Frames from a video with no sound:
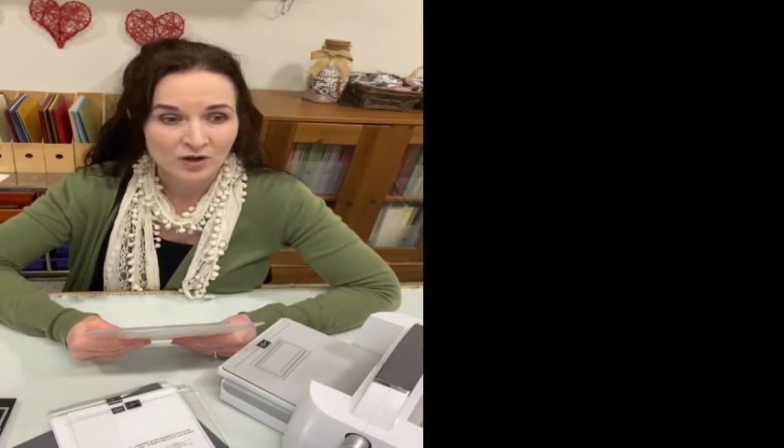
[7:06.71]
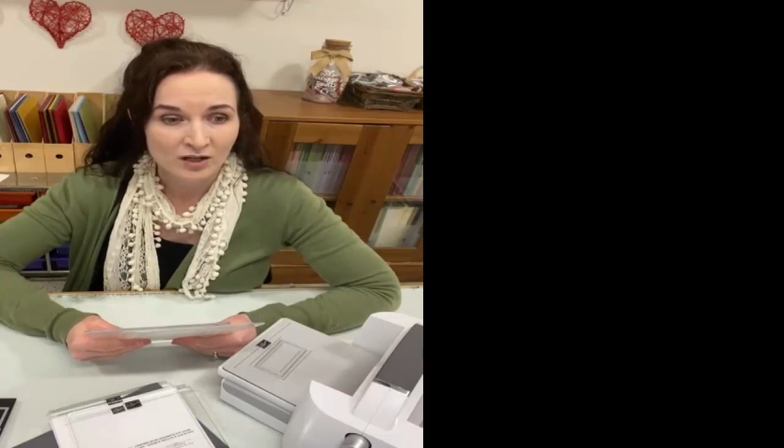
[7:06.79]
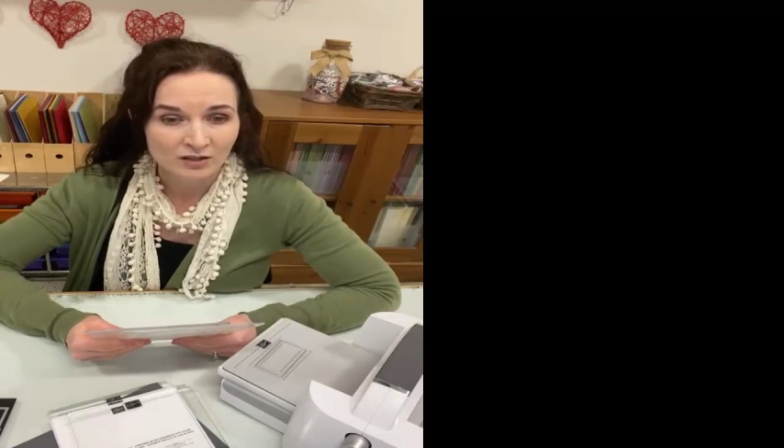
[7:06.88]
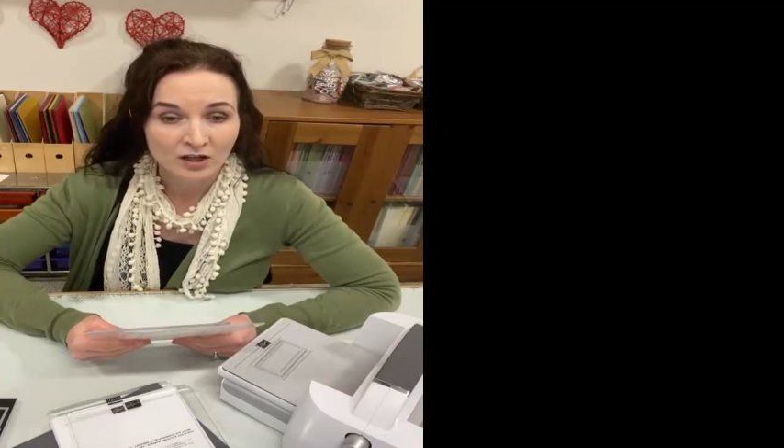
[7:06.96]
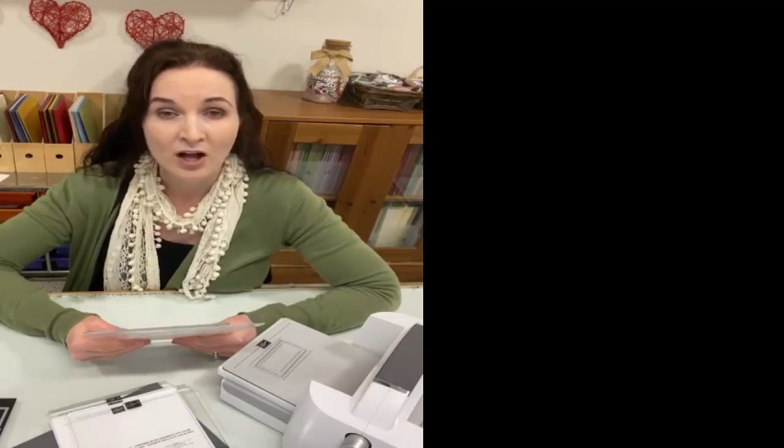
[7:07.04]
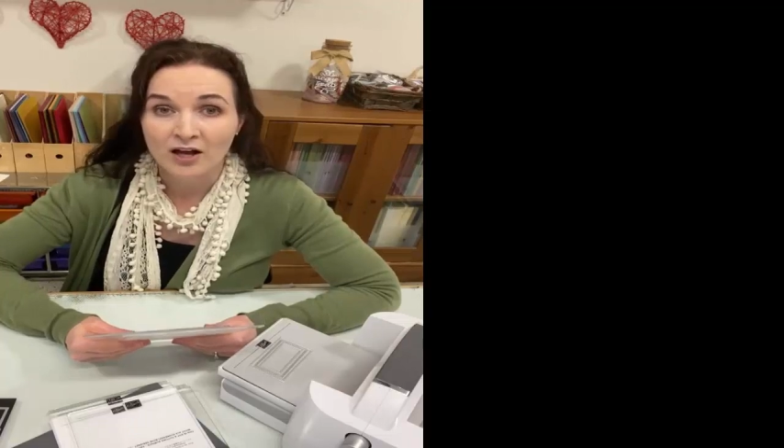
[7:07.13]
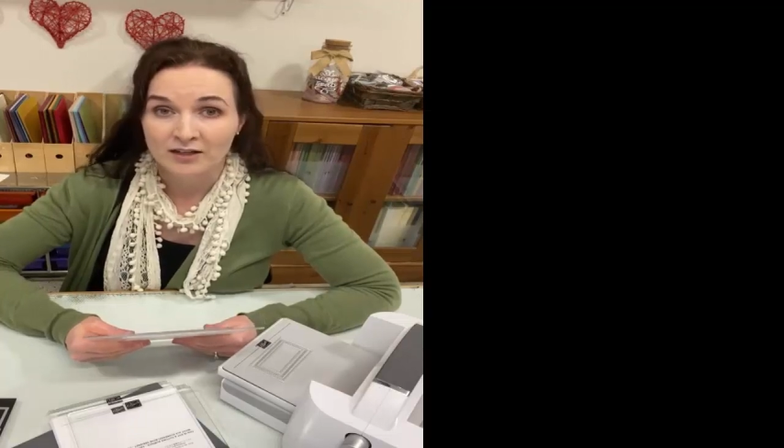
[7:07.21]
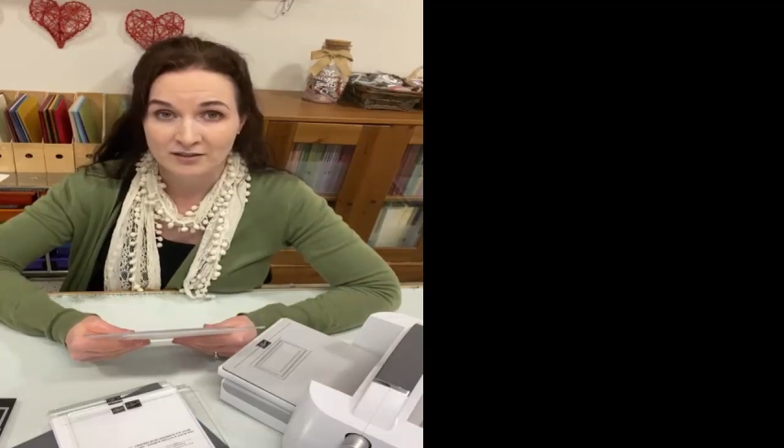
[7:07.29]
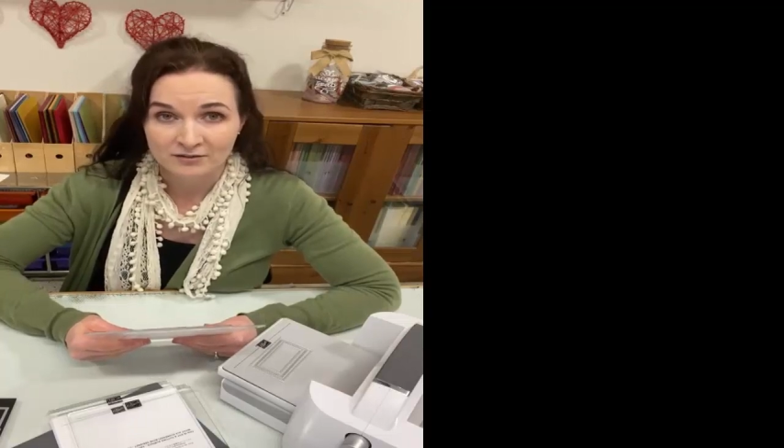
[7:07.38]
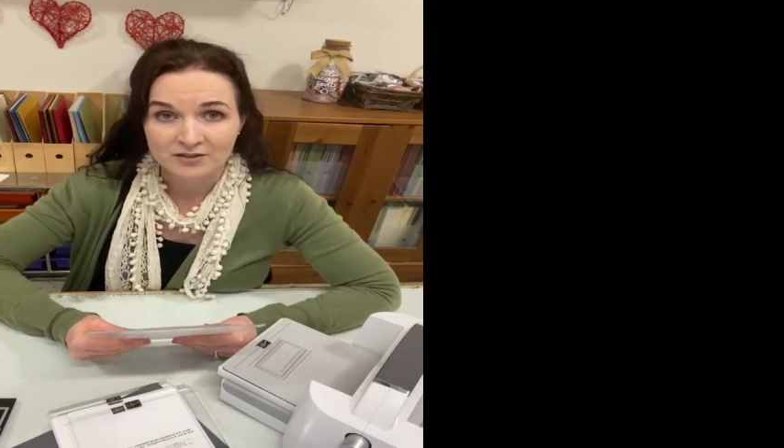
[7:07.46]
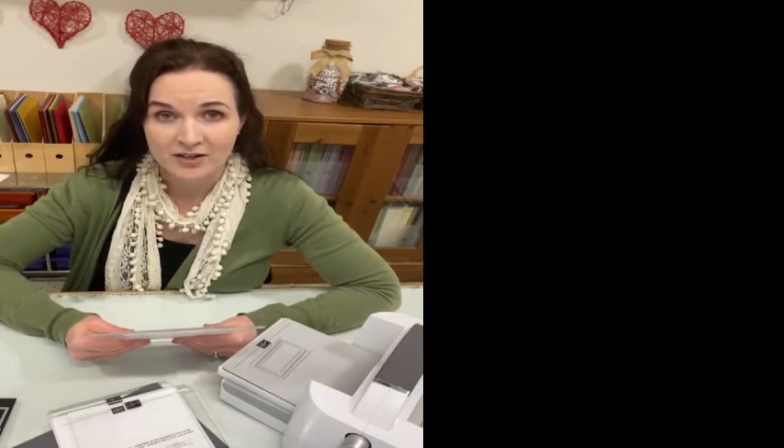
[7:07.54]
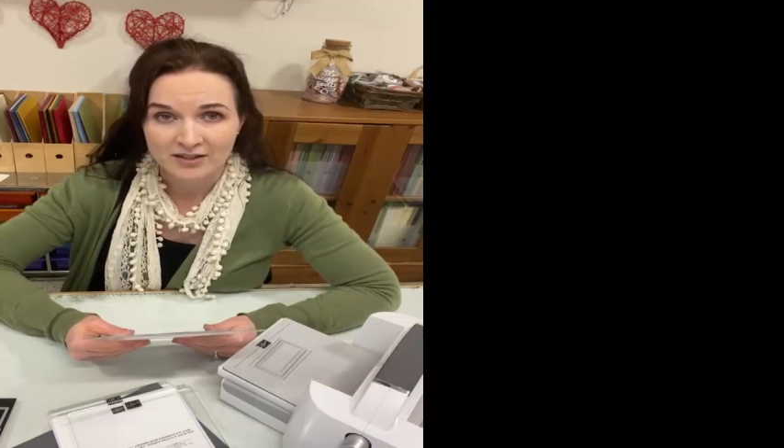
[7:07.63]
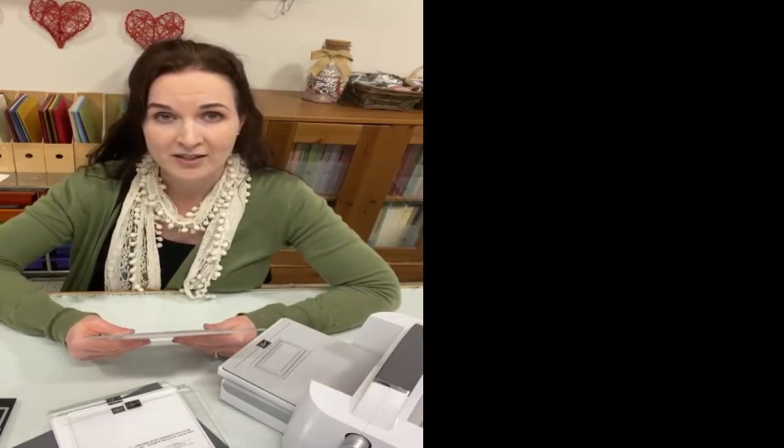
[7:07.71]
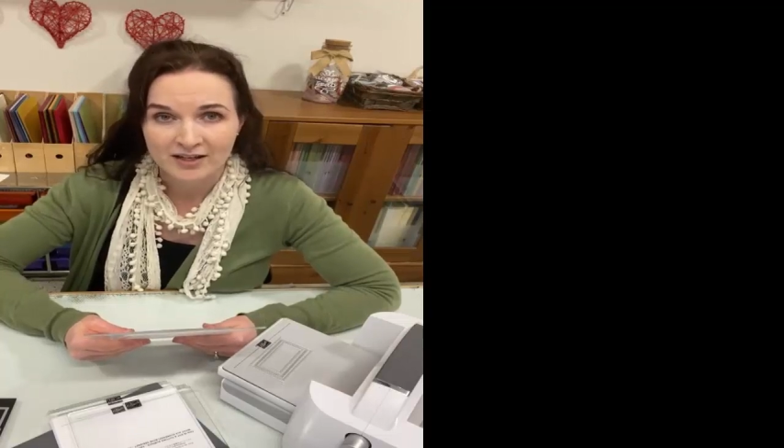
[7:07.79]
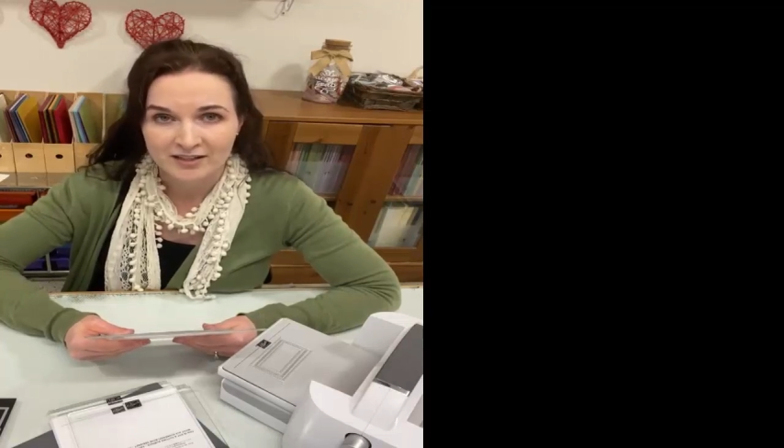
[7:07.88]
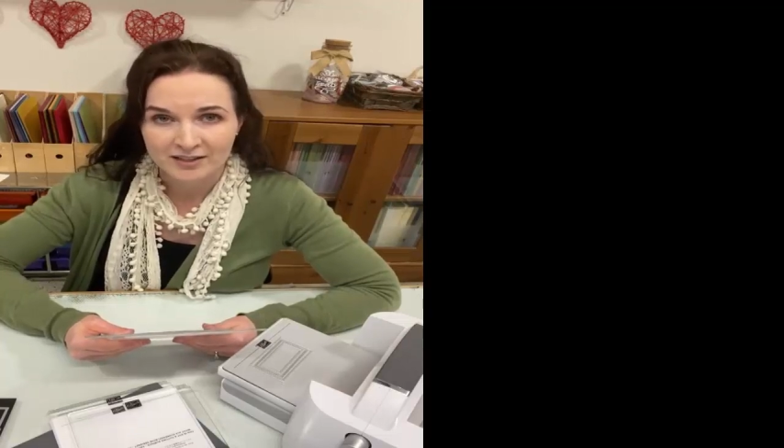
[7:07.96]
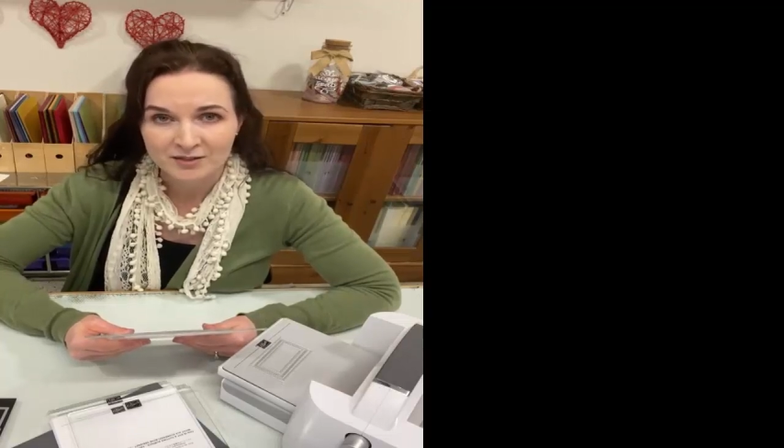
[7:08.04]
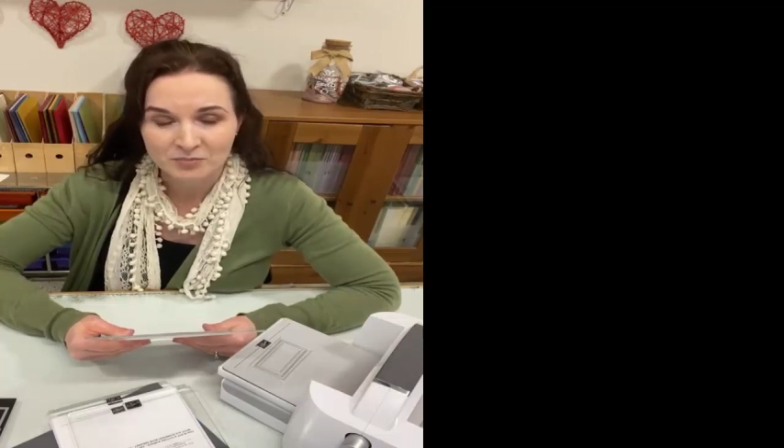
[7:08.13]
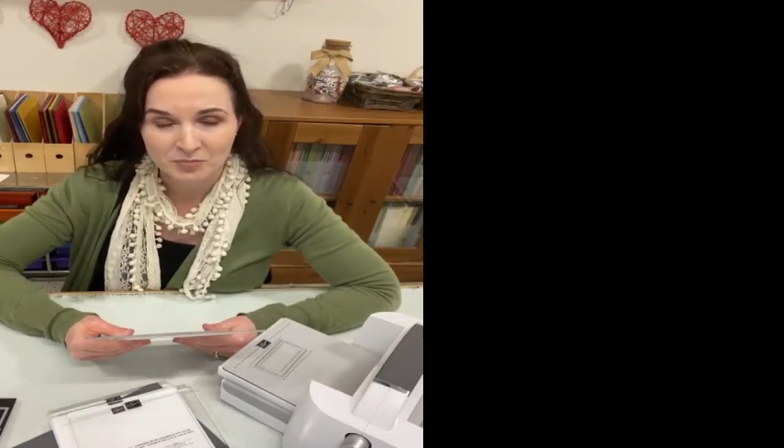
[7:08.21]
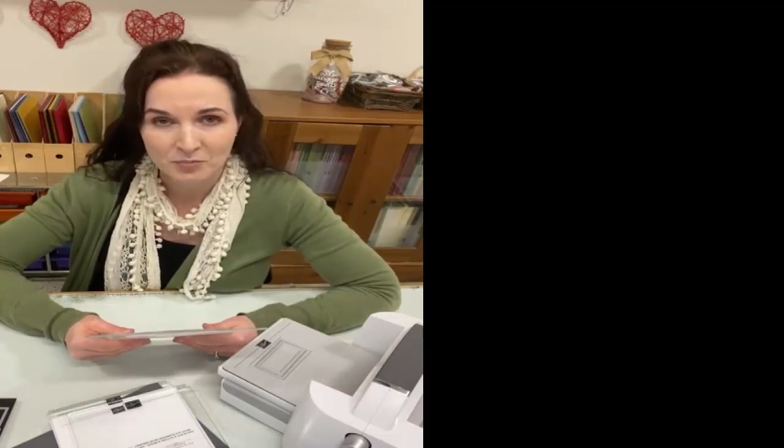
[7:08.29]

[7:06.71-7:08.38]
a lot of die cutting,